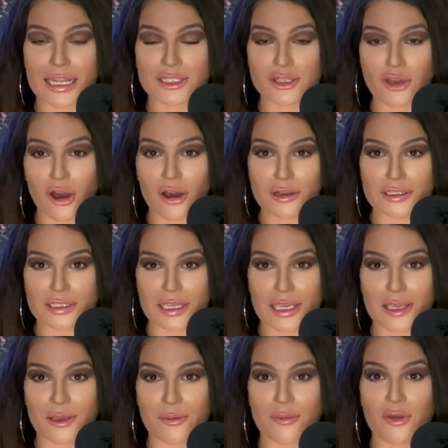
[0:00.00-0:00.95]
and talk to
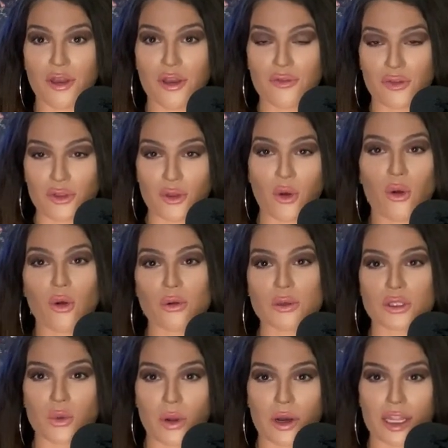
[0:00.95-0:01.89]
him for the
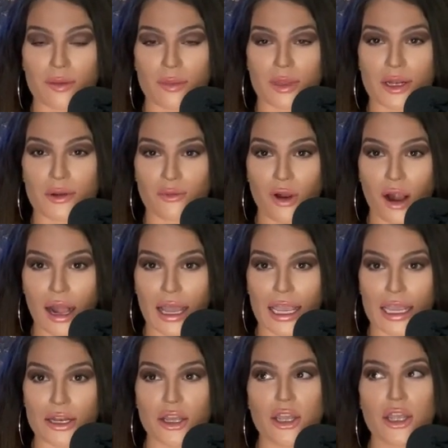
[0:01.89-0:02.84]
whole 20-minute
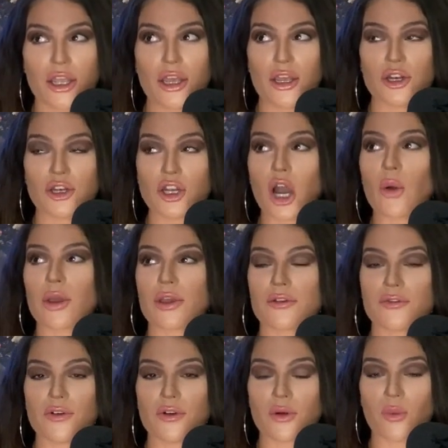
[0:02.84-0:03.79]
ride,
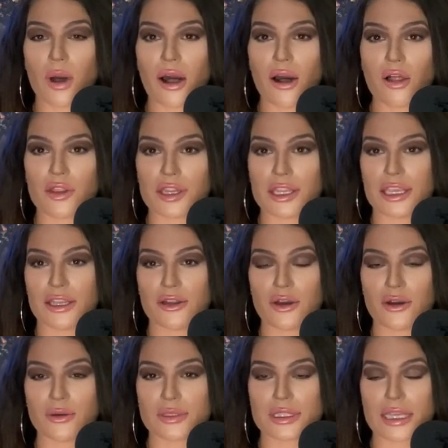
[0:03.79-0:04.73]
knowing full well that he
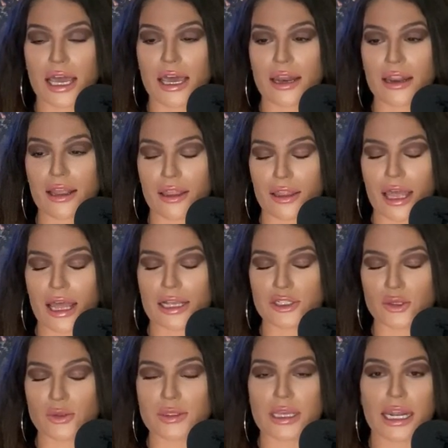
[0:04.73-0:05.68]
knows that,
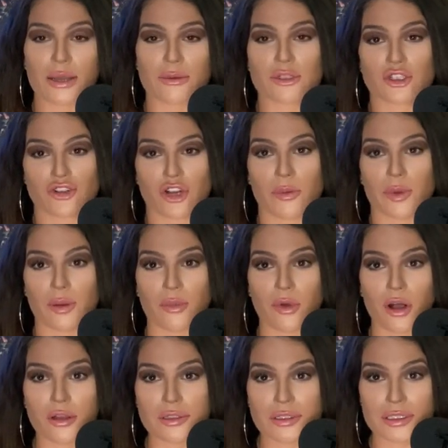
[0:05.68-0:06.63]
as you said, I was tripping
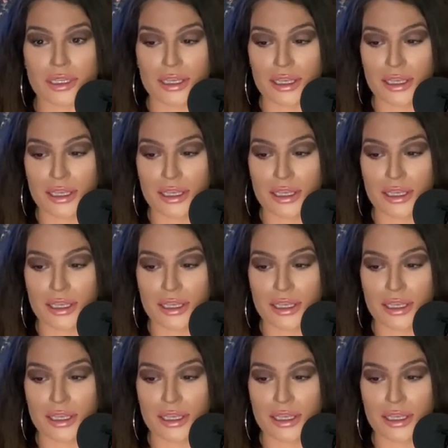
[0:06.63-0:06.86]
balls.